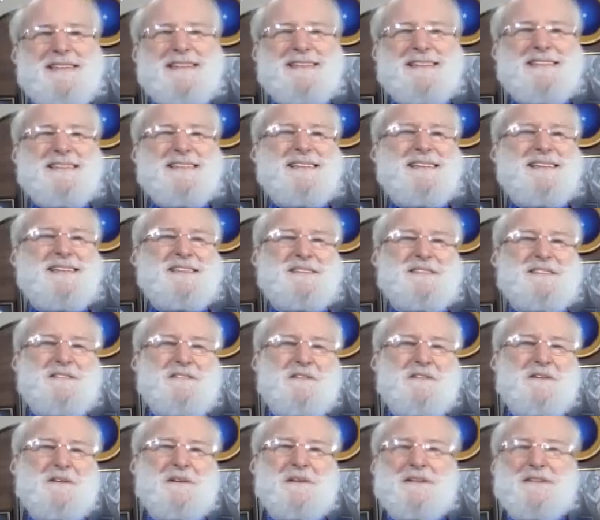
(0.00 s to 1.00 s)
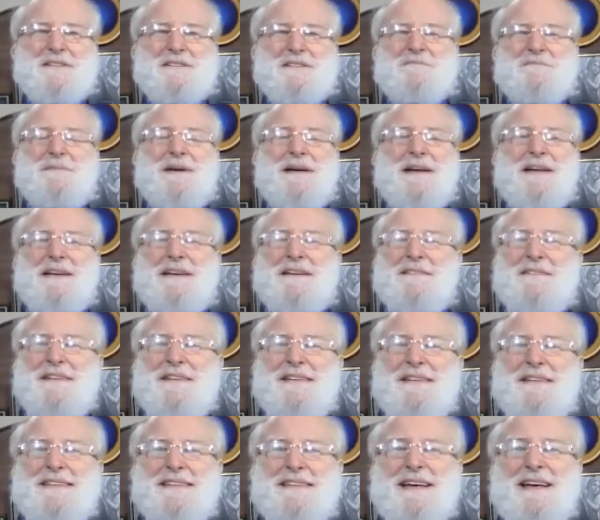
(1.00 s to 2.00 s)
these things, of course, many of
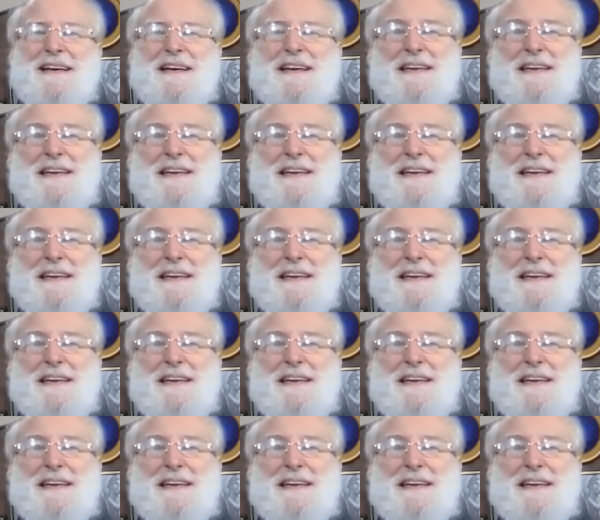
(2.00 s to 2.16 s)
us